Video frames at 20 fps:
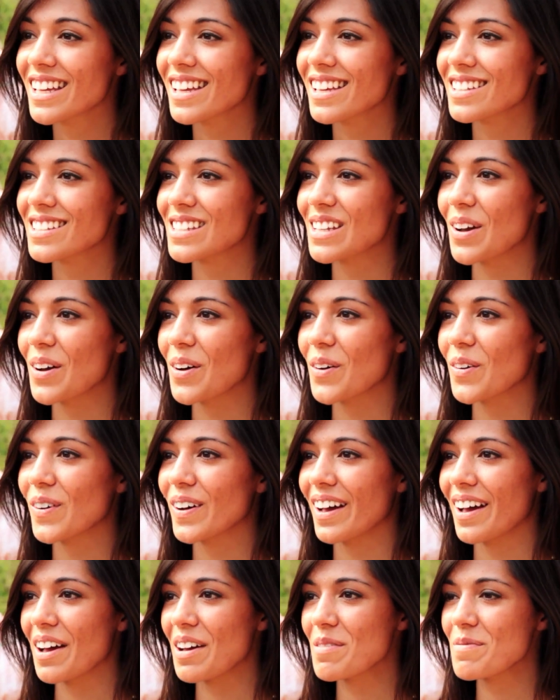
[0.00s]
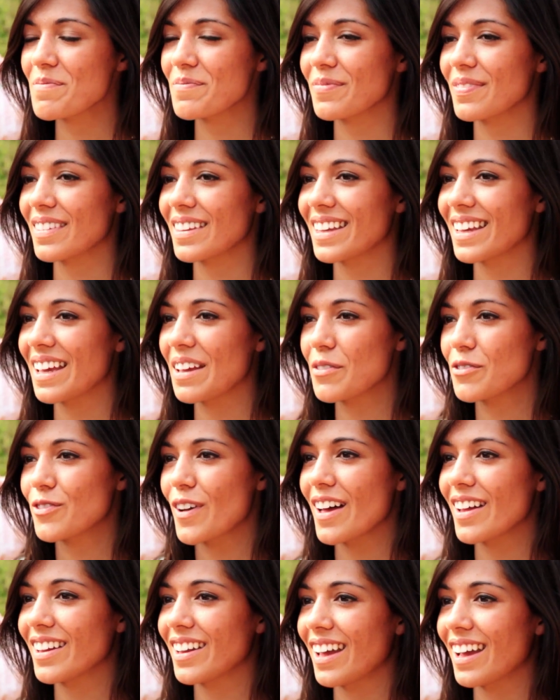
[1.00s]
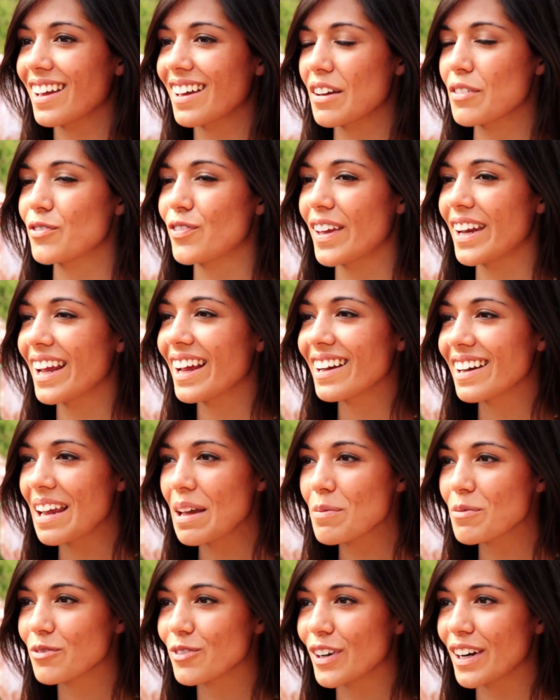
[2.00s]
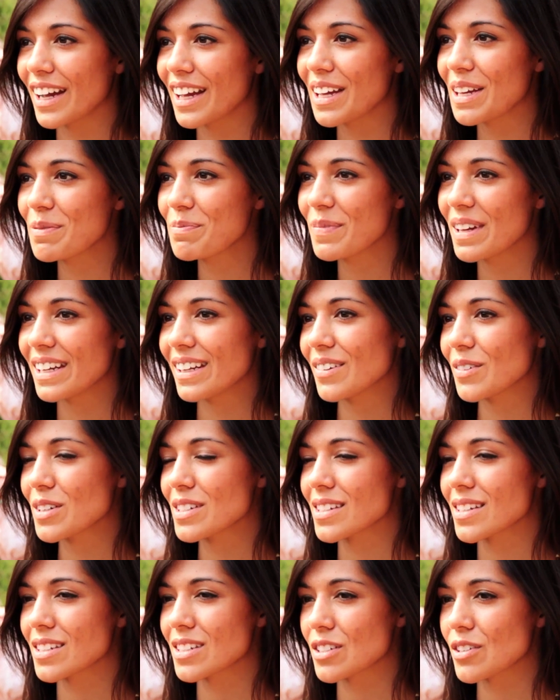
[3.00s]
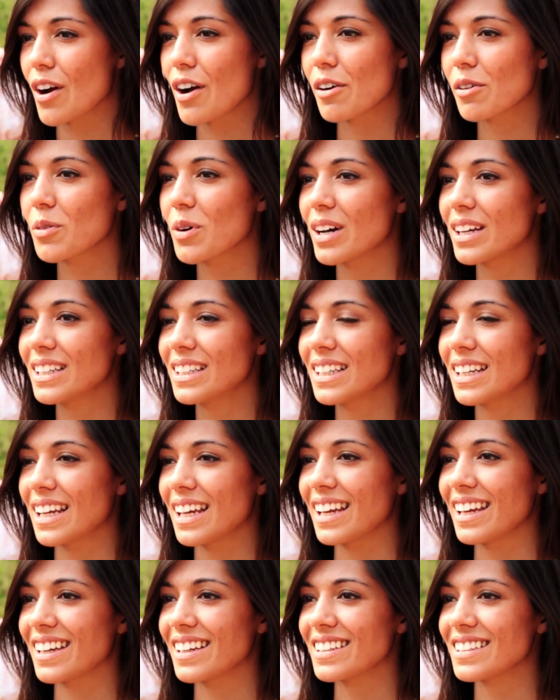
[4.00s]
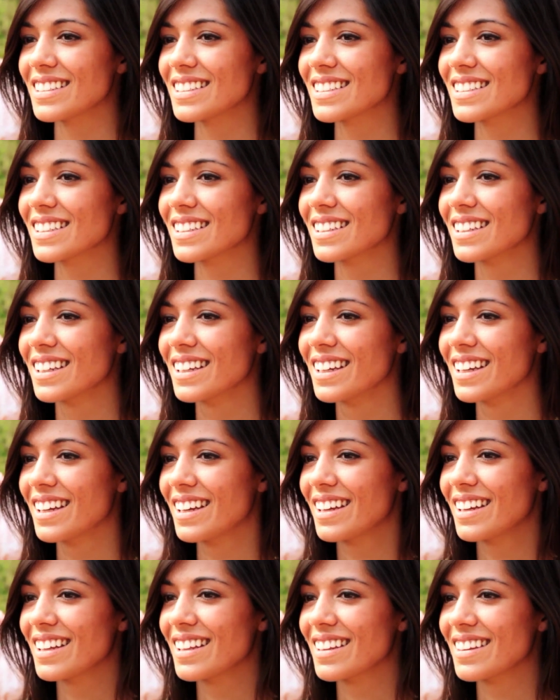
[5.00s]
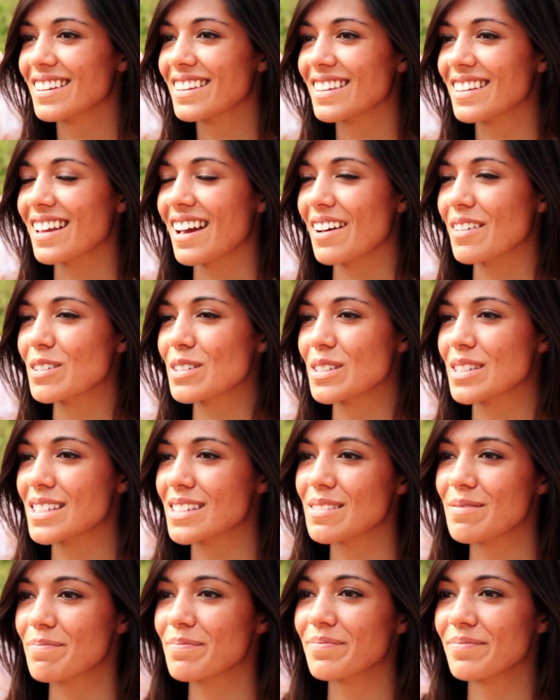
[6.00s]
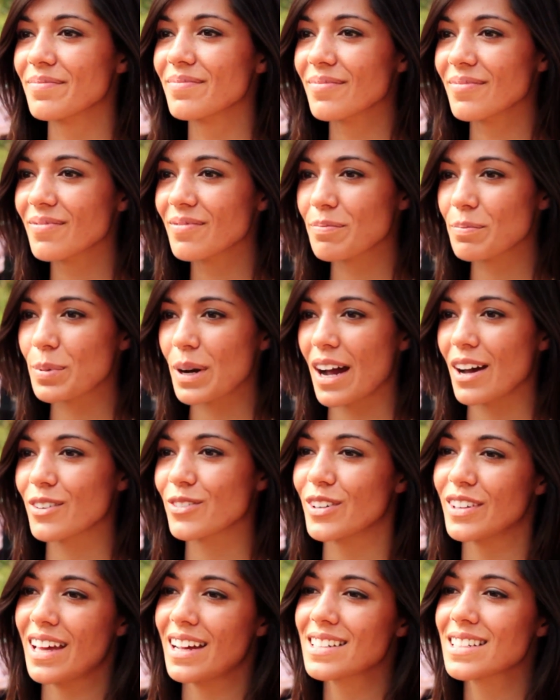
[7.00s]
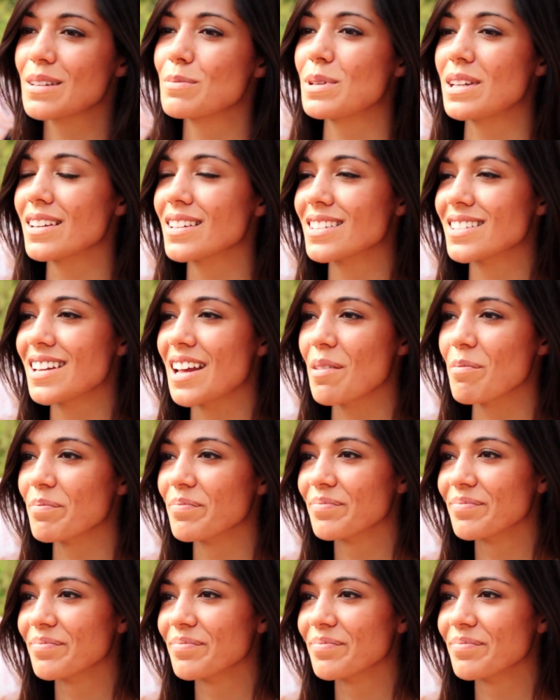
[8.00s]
So it felt like a fitting name for him, and it was a strong one, and I was proud for that to be his name.